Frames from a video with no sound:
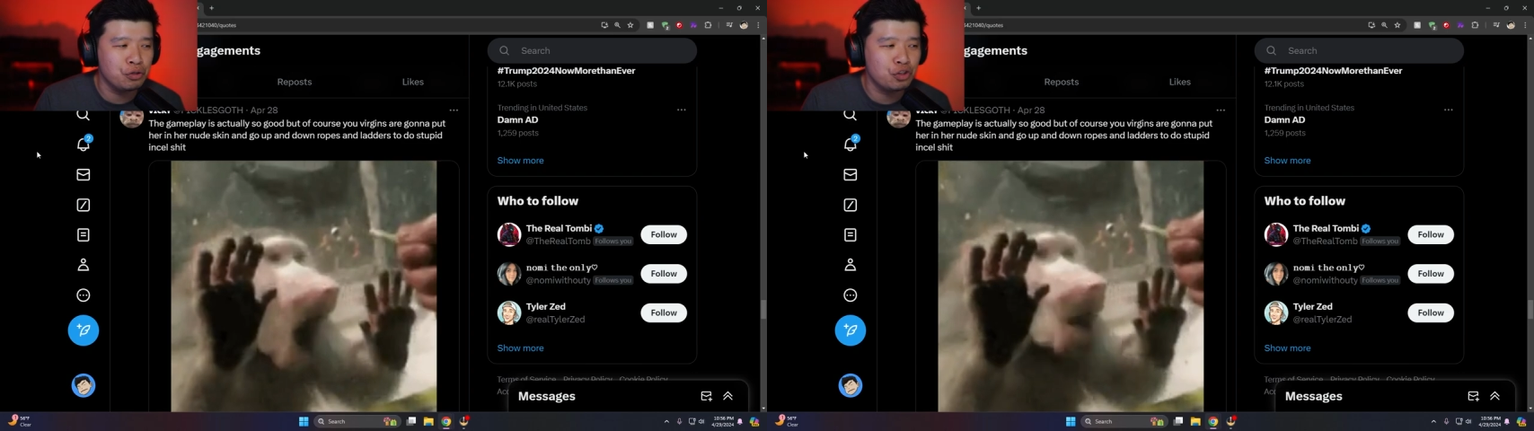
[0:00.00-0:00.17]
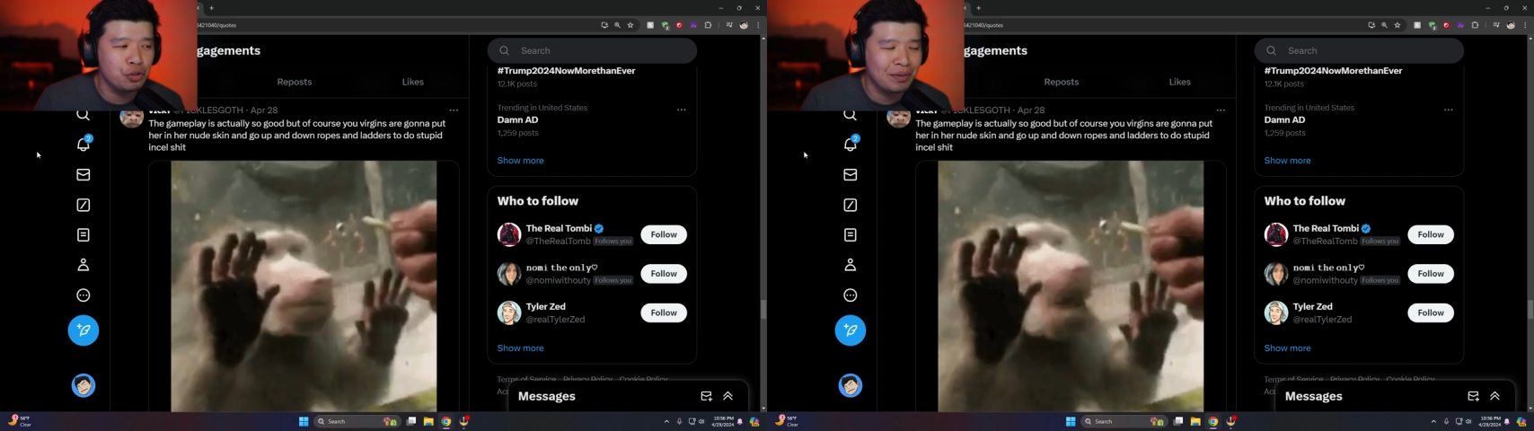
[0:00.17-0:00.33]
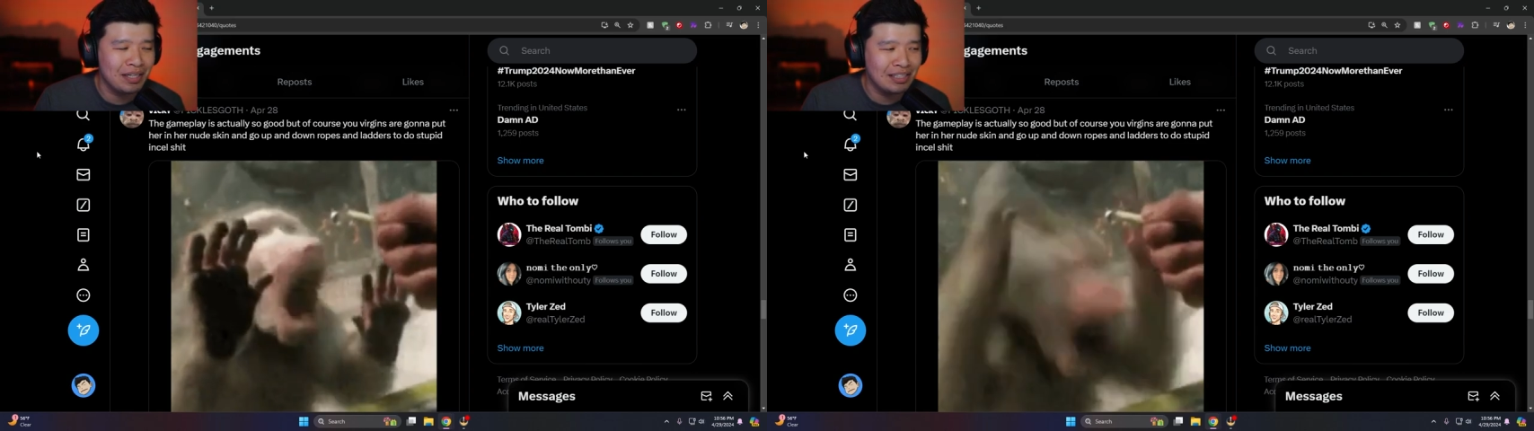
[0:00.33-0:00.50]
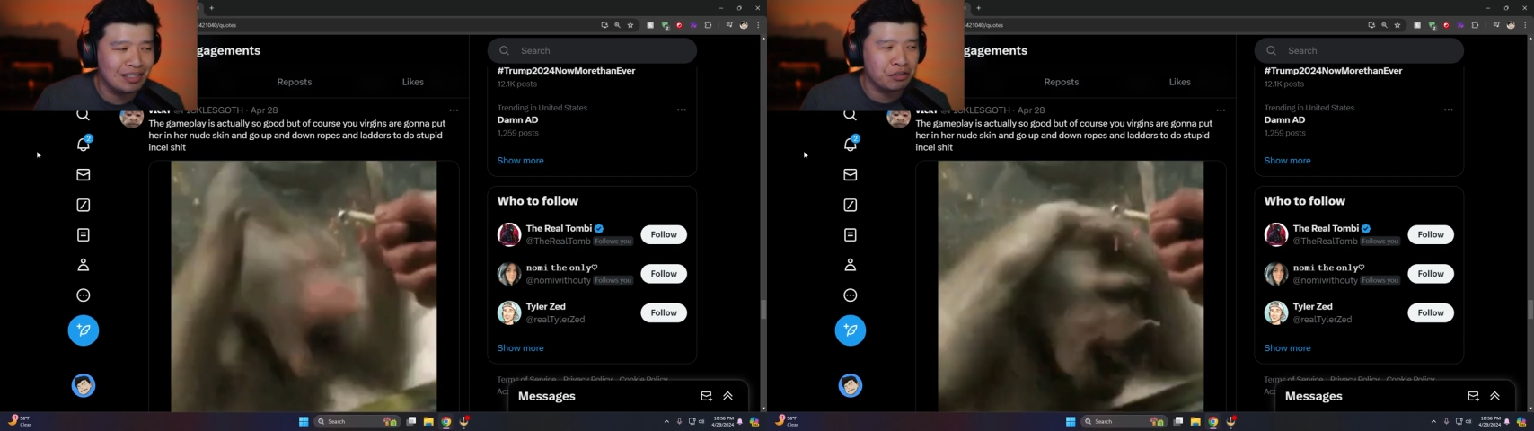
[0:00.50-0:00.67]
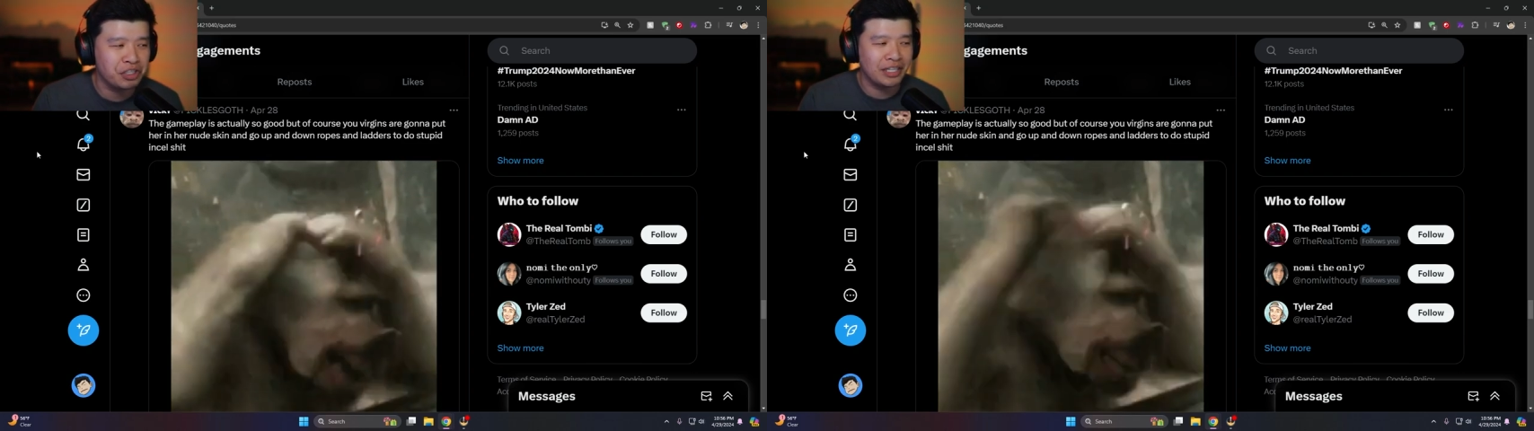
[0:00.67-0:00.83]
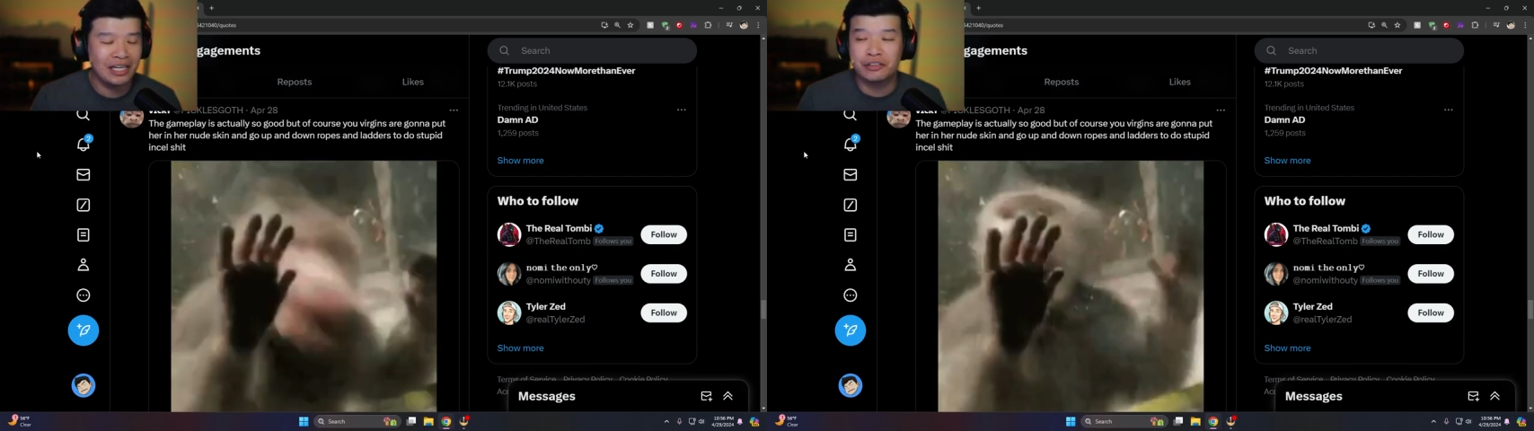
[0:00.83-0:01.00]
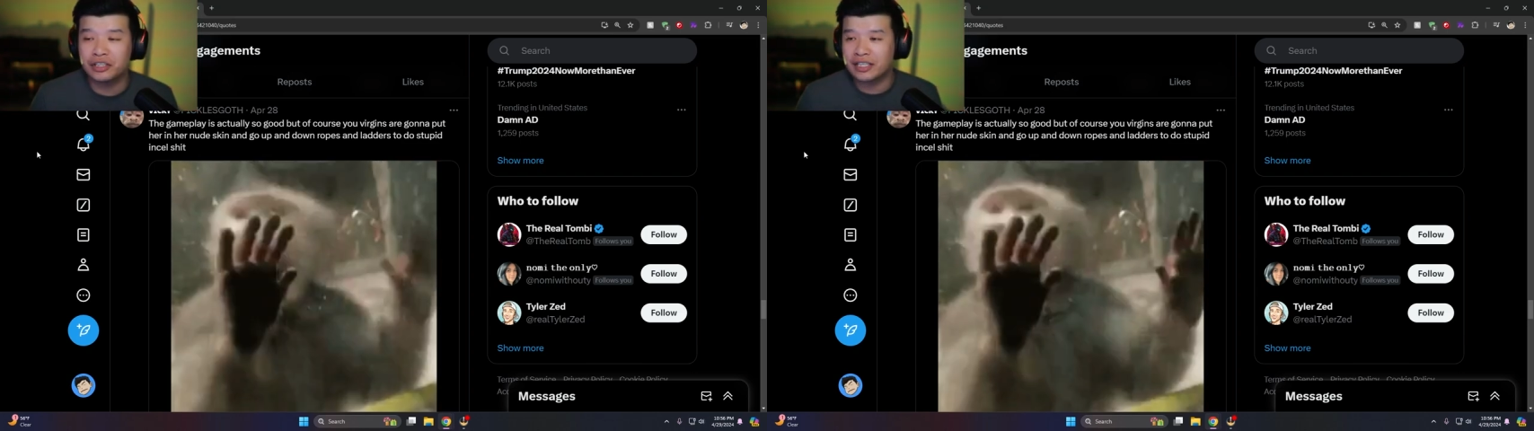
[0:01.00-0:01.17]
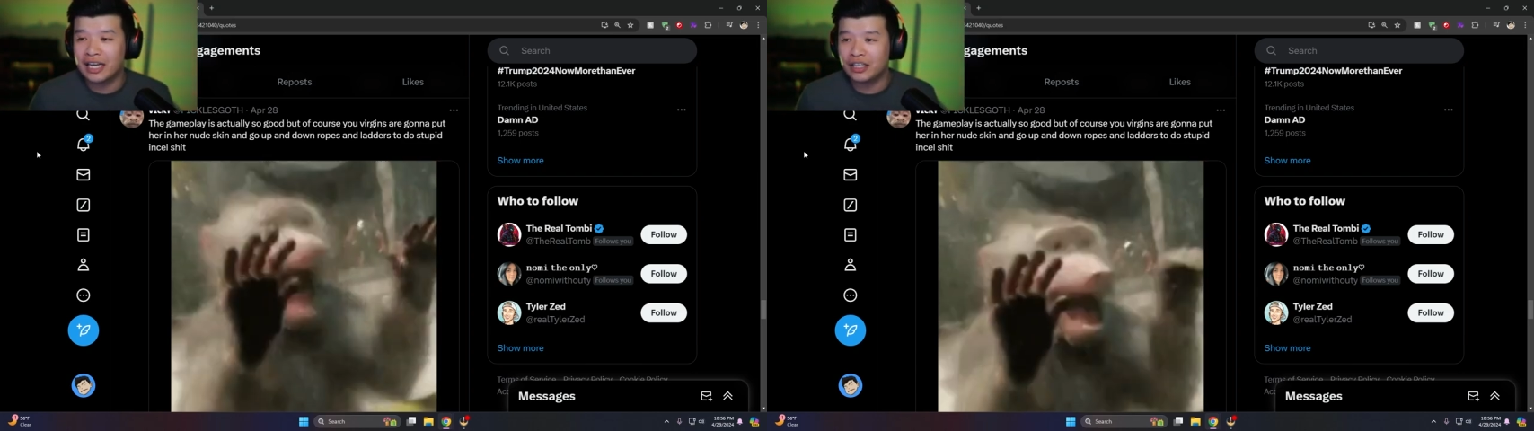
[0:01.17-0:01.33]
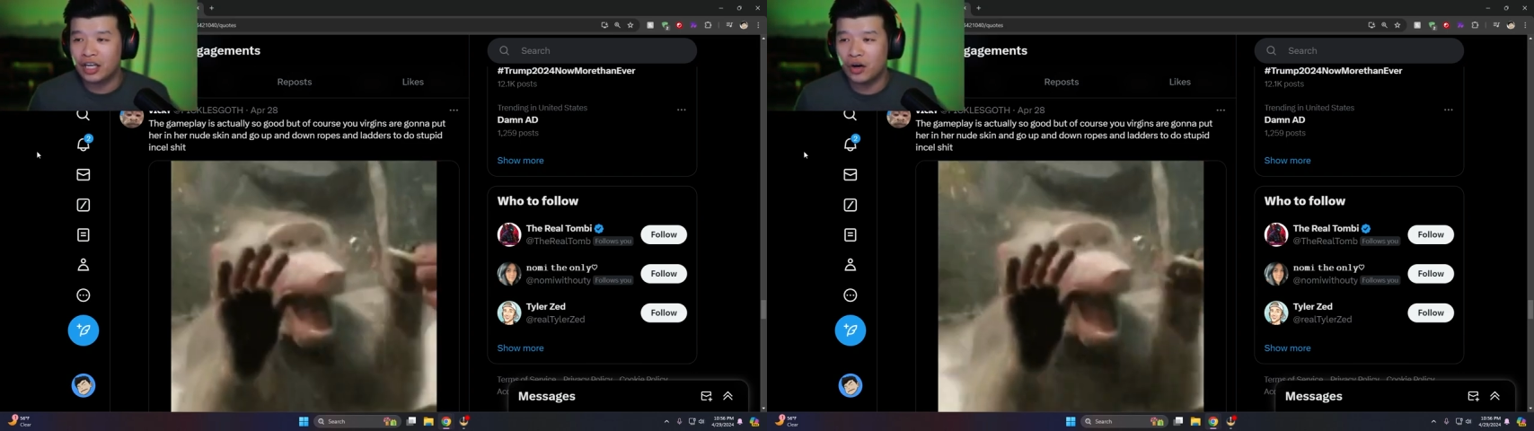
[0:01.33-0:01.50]
stupid incel shit. Here's the
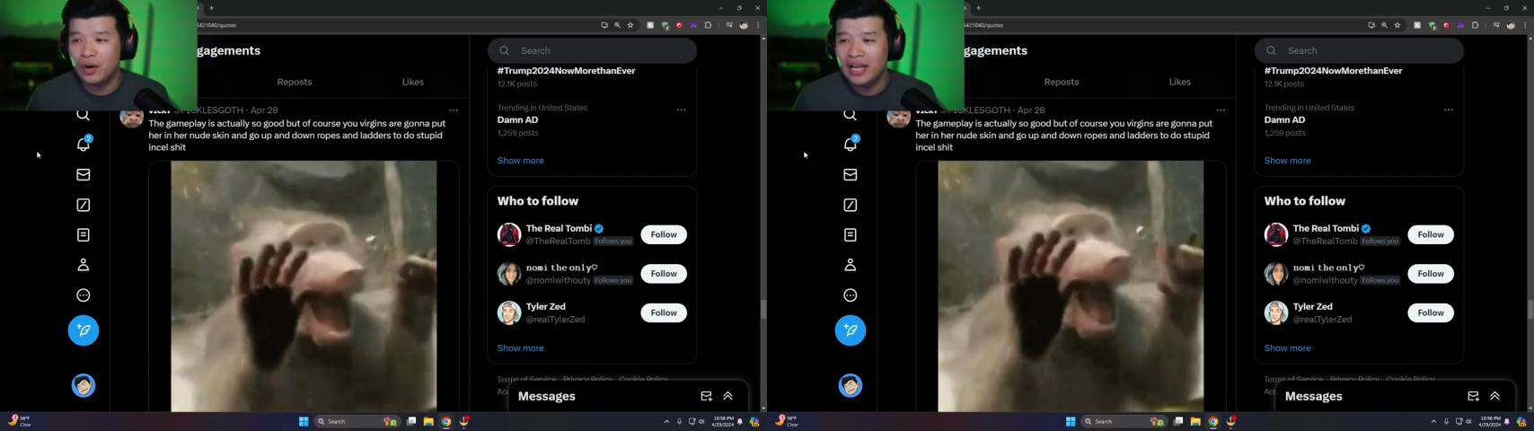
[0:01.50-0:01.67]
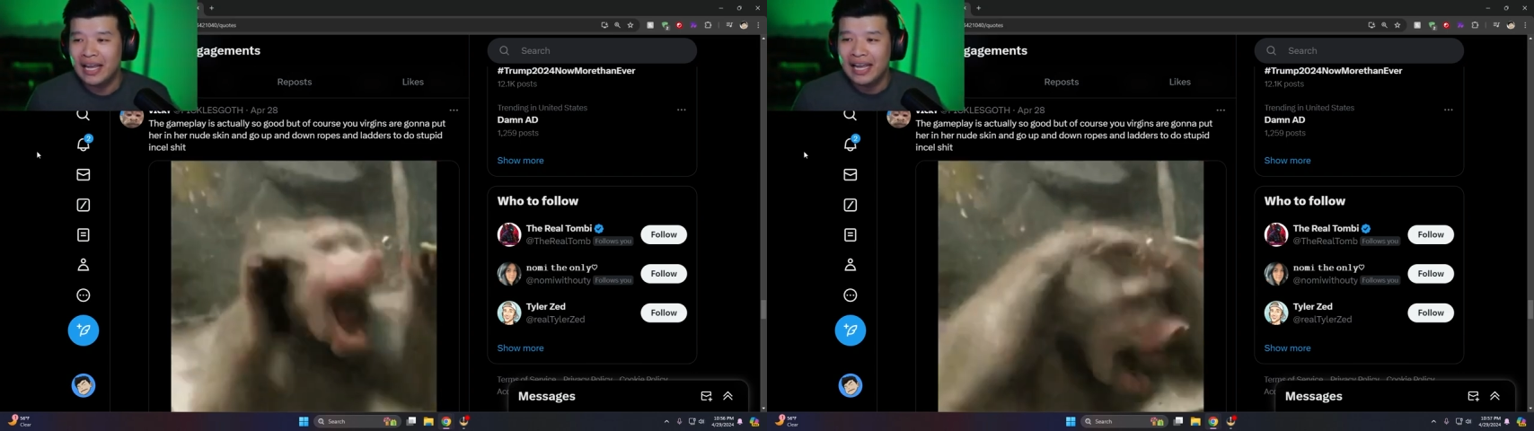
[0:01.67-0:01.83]
thing though.